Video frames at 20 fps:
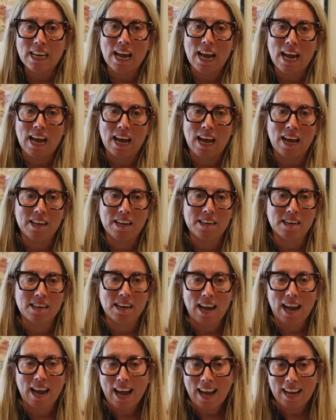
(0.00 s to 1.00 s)
and
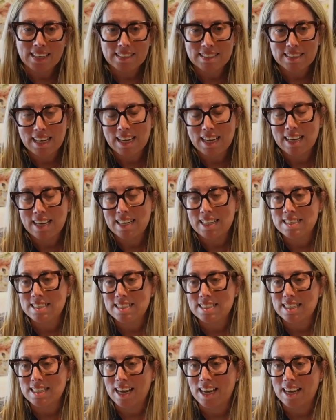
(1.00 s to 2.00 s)

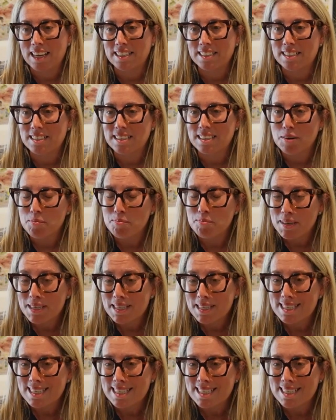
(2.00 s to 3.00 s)
access and
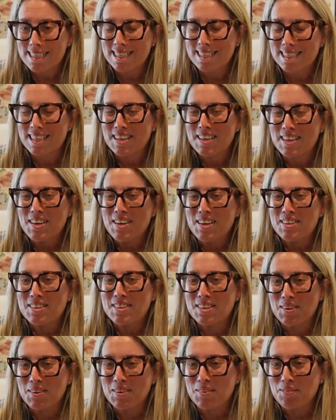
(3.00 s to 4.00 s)
business.
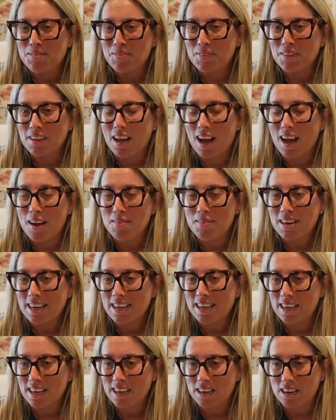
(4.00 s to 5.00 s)
So I'm going to
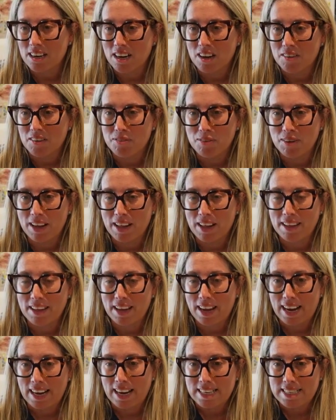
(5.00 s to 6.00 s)
kick it off with
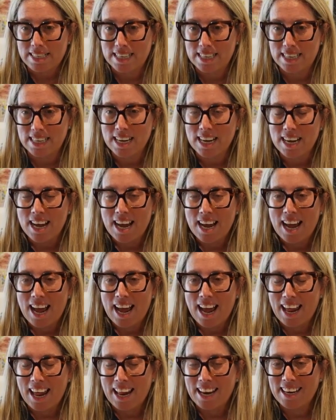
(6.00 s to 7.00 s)
Andy.
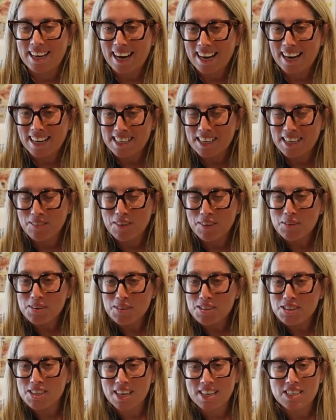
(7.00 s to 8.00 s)
And Andy, if you
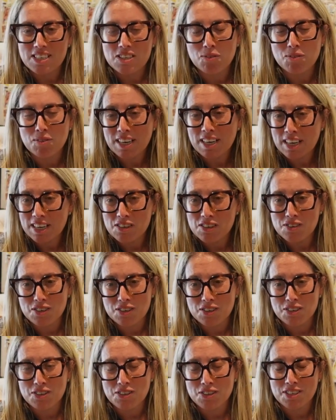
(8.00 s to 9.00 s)
would just
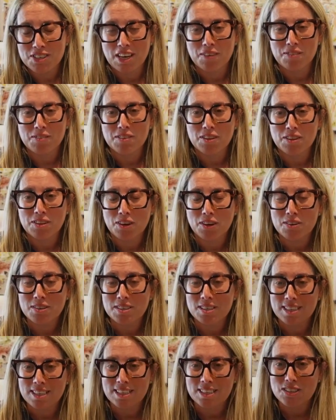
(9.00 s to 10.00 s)
reintroduce yourself to those
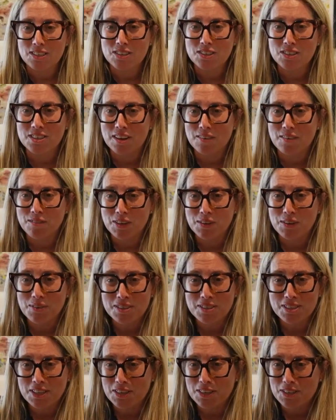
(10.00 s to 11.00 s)
listeners and
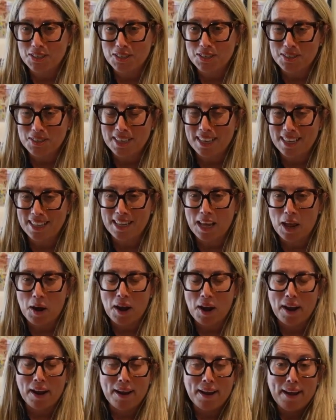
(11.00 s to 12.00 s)
viewers that are tuning in that
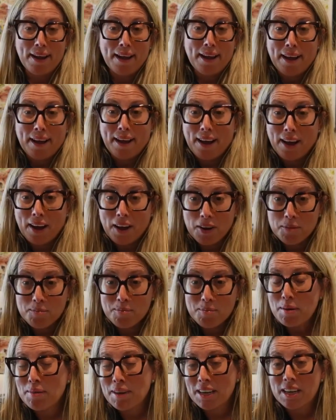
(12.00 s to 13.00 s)

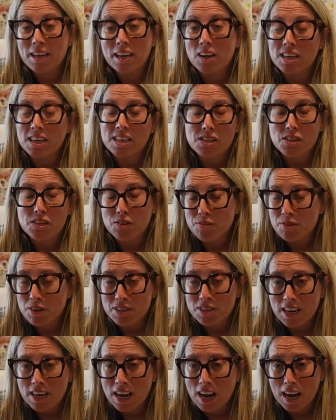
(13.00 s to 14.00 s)
maybe it's their
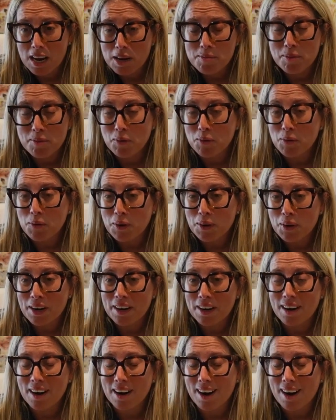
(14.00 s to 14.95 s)
first time or